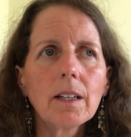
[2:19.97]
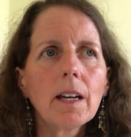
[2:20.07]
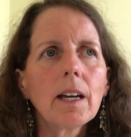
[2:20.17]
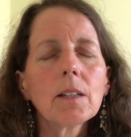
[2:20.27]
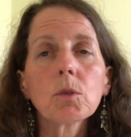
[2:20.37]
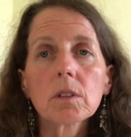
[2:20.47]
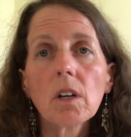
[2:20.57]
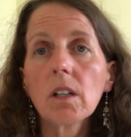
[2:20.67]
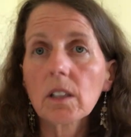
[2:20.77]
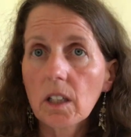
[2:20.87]
And it was an
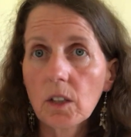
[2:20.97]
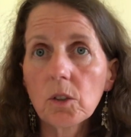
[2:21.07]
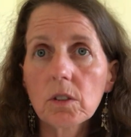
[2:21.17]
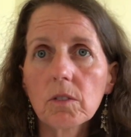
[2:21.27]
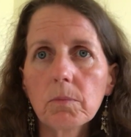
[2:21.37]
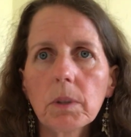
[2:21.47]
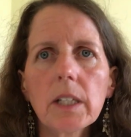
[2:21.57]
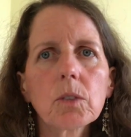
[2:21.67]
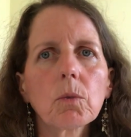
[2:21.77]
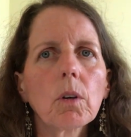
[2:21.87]
all-inclusive
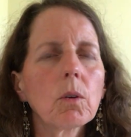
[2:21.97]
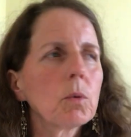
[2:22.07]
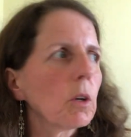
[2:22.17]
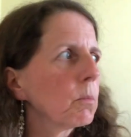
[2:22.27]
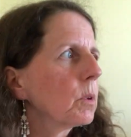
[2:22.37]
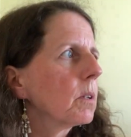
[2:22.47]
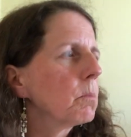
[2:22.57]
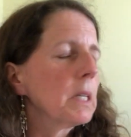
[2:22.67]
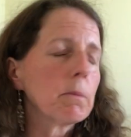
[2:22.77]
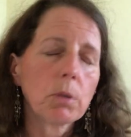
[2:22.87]
place where we were
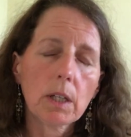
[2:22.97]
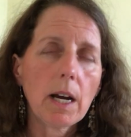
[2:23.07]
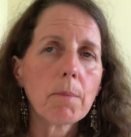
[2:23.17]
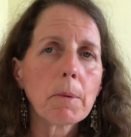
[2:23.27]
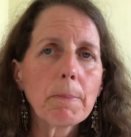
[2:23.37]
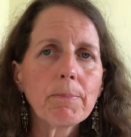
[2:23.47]
being put up.